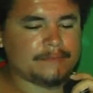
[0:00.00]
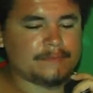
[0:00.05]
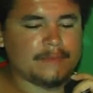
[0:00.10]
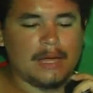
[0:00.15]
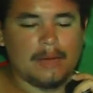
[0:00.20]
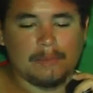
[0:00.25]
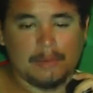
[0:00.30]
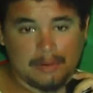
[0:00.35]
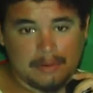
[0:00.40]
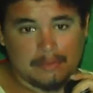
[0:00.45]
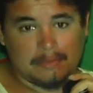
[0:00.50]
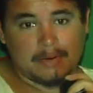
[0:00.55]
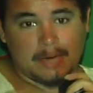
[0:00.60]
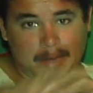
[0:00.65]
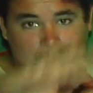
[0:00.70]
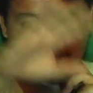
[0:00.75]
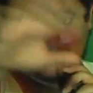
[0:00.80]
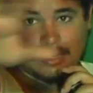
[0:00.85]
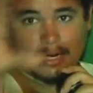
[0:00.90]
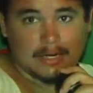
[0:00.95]

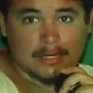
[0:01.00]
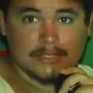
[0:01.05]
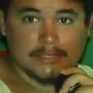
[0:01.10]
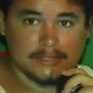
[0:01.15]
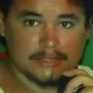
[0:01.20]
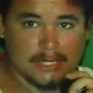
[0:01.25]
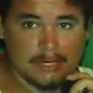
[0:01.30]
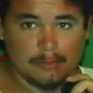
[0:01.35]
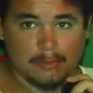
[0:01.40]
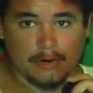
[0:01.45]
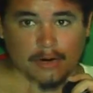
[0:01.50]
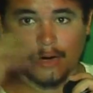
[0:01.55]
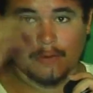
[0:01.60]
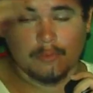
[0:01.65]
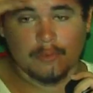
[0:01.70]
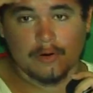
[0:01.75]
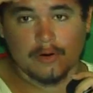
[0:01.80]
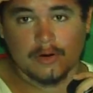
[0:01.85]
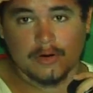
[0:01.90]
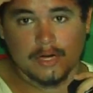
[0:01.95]
I'm not gonna say where I
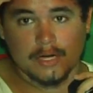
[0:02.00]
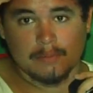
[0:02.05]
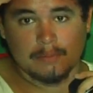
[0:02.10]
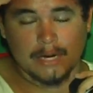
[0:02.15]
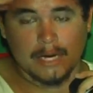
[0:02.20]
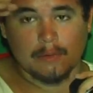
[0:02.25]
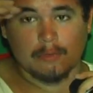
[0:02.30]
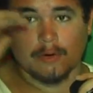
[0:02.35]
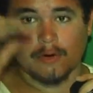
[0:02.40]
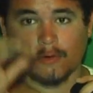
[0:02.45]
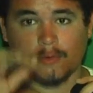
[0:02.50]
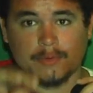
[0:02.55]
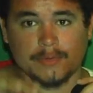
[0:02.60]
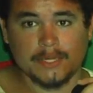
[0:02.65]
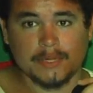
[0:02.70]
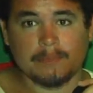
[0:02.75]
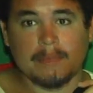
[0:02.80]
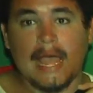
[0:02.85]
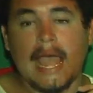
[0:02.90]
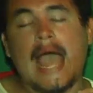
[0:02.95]
work, but I work with
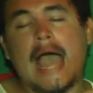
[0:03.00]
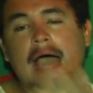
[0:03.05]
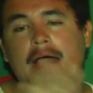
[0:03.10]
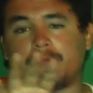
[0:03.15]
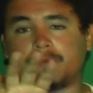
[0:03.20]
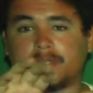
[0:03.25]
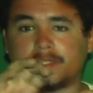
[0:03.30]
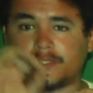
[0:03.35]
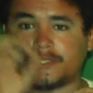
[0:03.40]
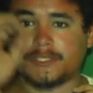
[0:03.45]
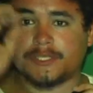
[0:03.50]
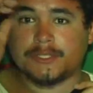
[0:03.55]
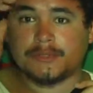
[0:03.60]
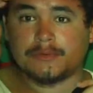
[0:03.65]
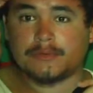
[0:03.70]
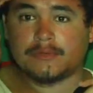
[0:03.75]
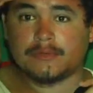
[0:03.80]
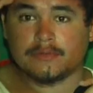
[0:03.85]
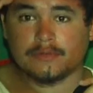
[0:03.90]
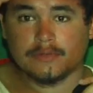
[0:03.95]
at-risk
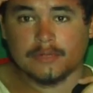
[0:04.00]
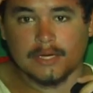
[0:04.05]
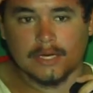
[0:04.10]
youth.